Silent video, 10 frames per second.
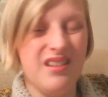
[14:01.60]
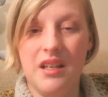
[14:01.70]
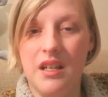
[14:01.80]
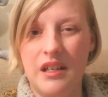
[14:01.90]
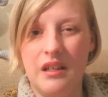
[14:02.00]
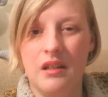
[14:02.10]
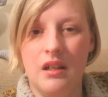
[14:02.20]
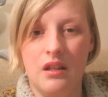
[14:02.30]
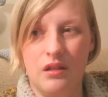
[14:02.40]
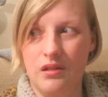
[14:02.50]
thinking,
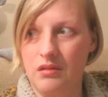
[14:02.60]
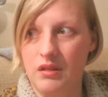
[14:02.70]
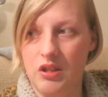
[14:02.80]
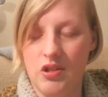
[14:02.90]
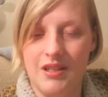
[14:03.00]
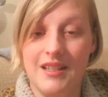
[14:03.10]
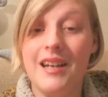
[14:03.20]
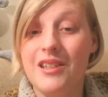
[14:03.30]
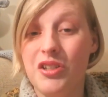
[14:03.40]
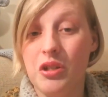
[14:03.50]
it doesn't
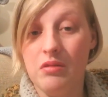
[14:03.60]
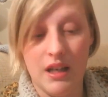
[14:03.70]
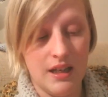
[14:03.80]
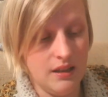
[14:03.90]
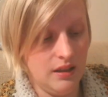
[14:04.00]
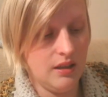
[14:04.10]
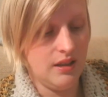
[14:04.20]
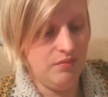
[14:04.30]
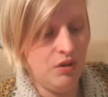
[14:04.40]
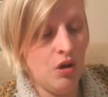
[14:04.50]
say to do that, and
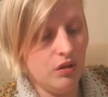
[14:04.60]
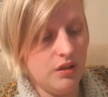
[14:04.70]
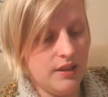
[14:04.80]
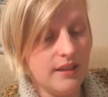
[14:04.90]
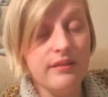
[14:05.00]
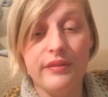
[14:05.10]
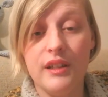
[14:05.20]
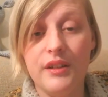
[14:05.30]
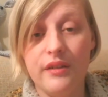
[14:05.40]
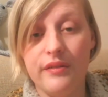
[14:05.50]
I'm not skillful
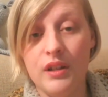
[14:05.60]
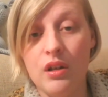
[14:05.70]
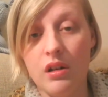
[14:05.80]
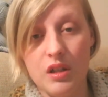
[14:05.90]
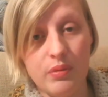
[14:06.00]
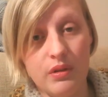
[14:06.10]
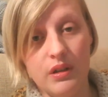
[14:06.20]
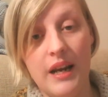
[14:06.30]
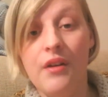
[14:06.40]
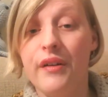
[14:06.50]
enough and knowledgeable
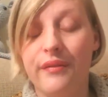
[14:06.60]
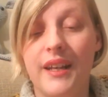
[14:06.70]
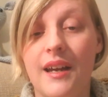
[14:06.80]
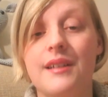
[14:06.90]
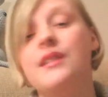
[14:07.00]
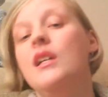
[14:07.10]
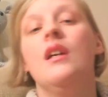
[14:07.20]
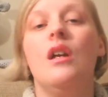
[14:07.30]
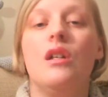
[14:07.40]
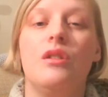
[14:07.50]
enough yet
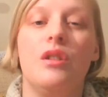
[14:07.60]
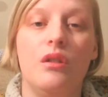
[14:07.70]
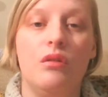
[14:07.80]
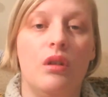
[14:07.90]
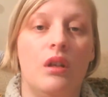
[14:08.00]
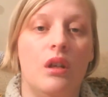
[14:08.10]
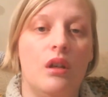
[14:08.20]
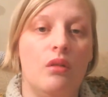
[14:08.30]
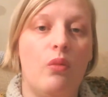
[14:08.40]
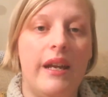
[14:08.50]
to
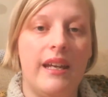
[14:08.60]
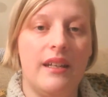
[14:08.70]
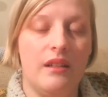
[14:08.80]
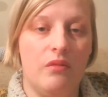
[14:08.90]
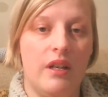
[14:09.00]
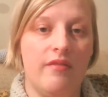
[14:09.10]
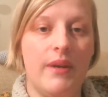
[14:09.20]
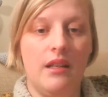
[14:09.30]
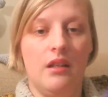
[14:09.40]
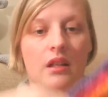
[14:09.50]
wing it. When I've
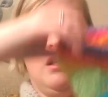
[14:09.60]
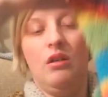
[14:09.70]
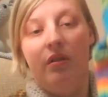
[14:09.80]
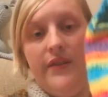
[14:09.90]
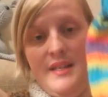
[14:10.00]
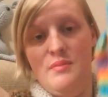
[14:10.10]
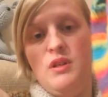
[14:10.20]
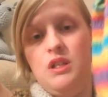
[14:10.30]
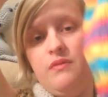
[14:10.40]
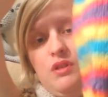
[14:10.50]
made this
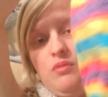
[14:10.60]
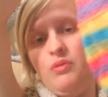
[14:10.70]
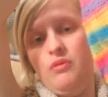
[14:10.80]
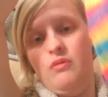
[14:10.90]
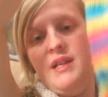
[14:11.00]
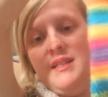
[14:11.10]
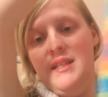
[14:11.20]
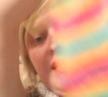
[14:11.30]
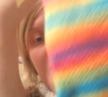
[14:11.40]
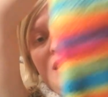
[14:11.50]
much of a jumper
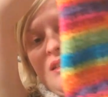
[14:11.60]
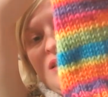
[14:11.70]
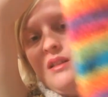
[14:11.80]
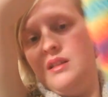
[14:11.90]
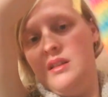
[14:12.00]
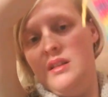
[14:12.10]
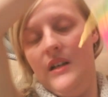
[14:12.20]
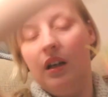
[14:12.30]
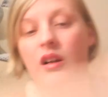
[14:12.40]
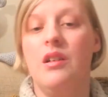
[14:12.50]
already,
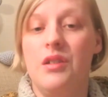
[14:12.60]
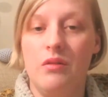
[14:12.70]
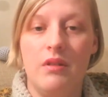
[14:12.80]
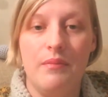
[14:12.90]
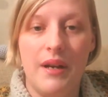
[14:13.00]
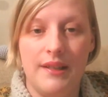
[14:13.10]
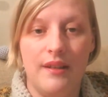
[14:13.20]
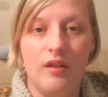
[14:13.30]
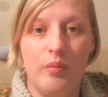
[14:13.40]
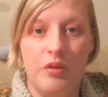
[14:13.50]
I kind of don't want to mess
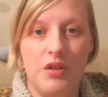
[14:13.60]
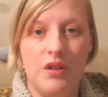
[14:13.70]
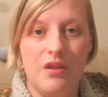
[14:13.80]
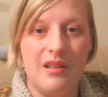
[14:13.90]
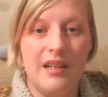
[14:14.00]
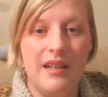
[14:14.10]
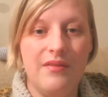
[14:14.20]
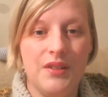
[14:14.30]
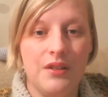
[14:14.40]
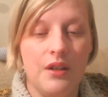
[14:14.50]
it up just at the
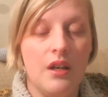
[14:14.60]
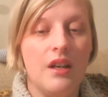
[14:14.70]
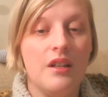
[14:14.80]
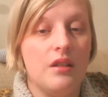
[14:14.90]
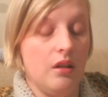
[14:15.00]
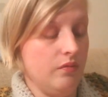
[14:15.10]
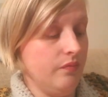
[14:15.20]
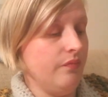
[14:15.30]
sleeves. So